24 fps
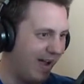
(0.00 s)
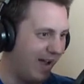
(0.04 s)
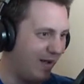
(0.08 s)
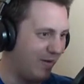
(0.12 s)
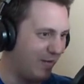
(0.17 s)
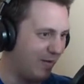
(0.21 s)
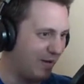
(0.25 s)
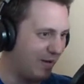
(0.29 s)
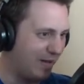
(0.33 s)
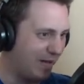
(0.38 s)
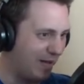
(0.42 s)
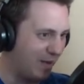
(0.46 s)
I
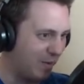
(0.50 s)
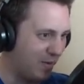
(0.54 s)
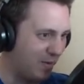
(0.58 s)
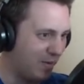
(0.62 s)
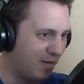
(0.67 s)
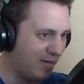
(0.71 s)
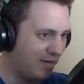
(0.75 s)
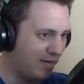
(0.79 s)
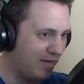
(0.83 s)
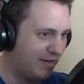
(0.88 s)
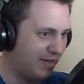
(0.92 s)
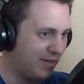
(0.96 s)
want to go.
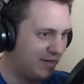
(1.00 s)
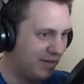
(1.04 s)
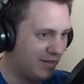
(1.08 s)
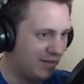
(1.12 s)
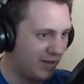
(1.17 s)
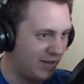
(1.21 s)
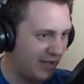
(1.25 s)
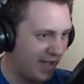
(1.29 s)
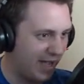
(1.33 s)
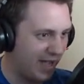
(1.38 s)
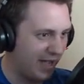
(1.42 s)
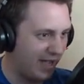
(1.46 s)

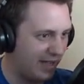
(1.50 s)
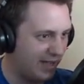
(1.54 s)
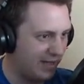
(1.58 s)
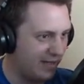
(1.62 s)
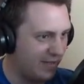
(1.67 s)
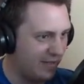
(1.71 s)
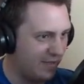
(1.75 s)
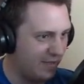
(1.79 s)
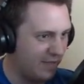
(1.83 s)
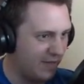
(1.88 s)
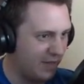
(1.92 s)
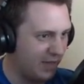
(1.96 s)
Okay.
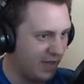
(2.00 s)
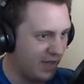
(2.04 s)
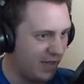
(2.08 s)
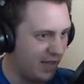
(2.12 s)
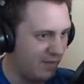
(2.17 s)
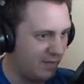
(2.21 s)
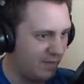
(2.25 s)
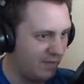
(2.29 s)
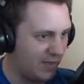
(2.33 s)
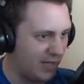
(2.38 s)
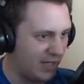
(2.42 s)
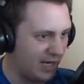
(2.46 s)

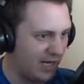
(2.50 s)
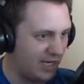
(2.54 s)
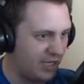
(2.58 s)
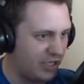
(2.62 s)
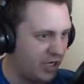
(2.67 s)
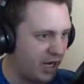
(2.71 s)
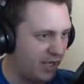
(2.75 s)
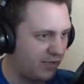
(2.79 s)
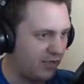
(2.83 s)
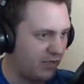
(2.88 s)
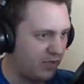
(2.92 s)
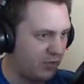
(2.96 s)
Um, can I
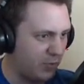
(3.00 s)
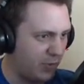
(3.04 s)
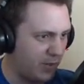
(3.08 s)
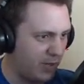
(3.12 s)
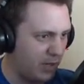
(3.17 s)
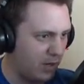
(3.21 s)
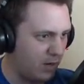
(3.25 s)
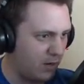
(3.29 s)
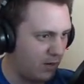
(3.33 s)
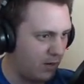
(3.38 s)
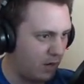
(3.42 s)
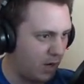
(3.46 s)
shut this
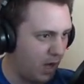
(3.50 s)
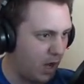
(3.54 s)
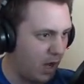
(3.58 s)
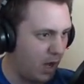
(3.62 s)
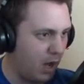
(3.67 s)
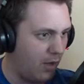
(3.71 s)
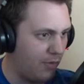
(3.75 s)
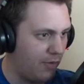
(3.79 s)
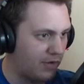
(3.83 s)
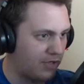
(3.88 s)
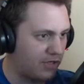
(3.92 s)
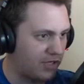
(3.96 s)
window?
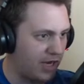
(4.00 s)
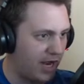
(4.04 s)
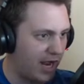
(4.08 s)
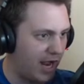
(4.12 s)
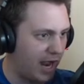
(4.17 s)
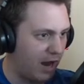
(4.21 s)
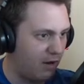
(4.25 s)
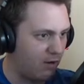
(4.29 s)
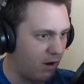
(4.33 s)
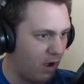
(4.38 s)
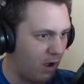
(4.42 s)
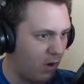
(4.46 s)
Oh, there's an
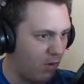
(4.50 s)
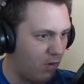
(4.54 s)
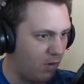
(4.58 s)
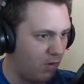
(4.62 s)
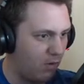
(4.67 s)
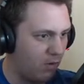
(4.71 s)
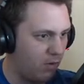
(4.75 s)
arrow.